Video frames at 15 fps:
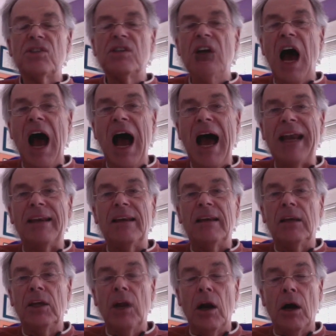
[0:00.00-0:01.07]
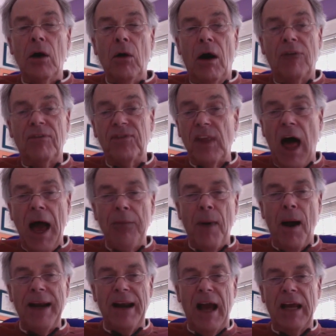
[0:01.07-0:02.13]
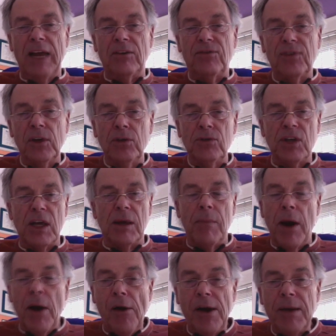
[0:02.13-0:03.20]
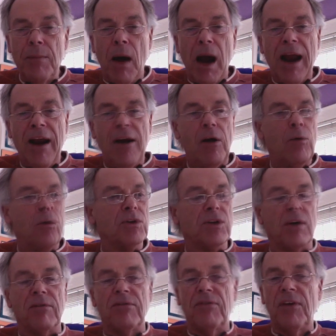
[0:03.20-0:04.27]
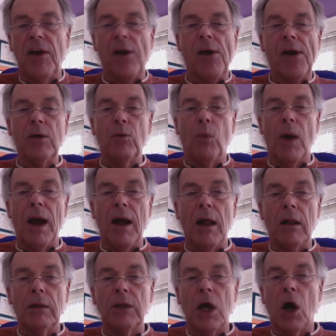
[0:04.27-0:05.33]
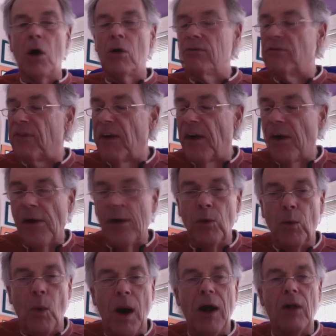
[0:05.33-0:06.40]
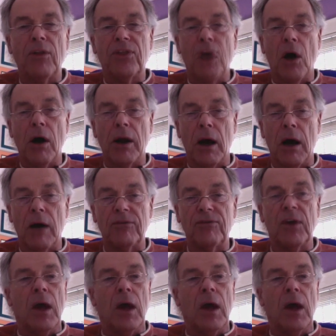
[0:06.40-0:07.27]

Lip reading: not, you know, a fly-by-night floozy. Mary Meyer was a very well-known, very well-thought-of